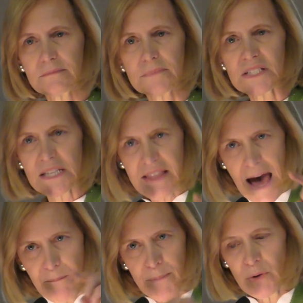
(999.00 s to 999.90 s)
See
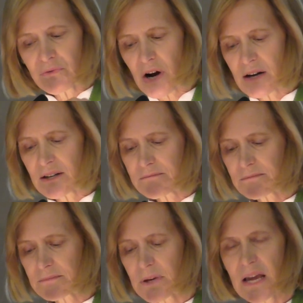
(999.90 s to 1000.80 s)
that moon rock?
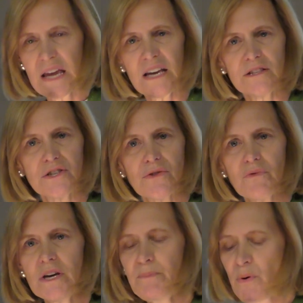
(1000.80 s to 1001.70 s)
It's
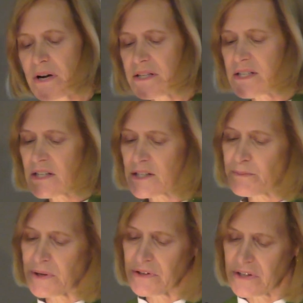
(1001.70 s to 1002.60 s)
3.6
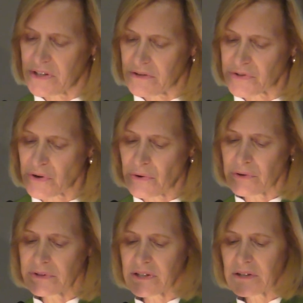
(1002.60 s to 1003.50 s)
billion years
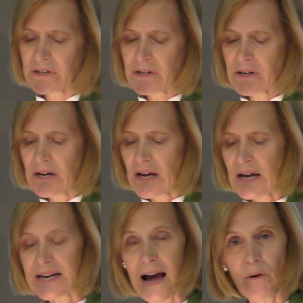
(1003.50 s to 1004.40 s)
old.
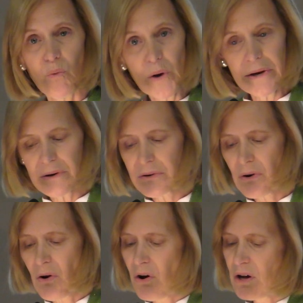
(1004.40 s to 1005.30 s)
Now we're
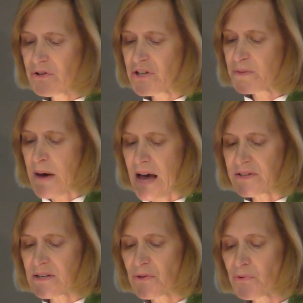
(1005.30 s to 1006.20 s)
all just
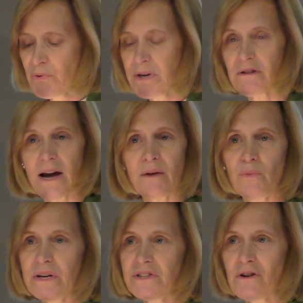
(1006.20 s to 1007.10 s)
passing through here and
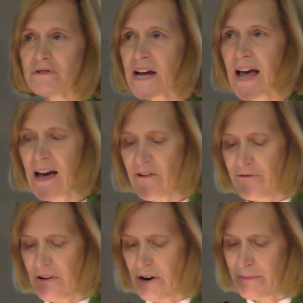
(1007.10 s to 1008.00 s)
we don't have
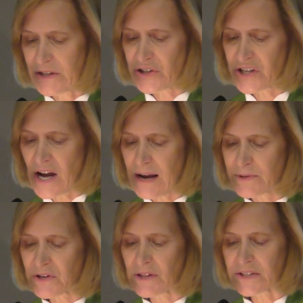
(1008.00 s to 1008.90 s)
very much time,
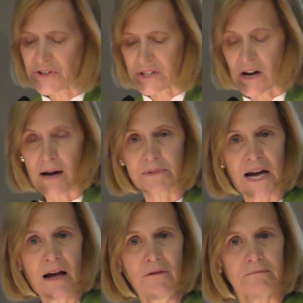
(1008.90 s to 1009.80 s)
so let's just calm
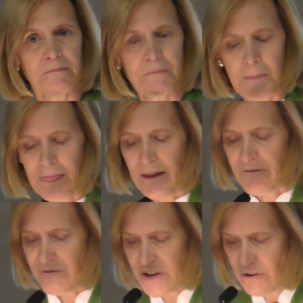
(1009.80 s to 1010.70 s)
down
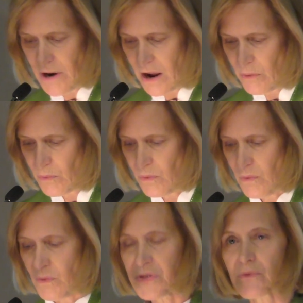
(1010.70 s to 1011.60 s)
and figure out
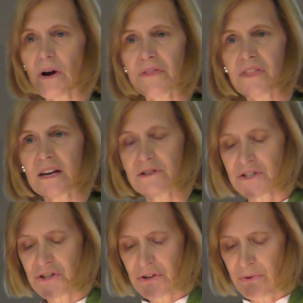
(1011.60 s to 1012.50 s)
what the right thing
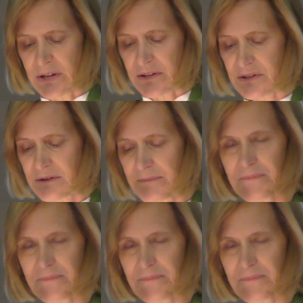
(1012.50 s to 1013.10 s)
to do is.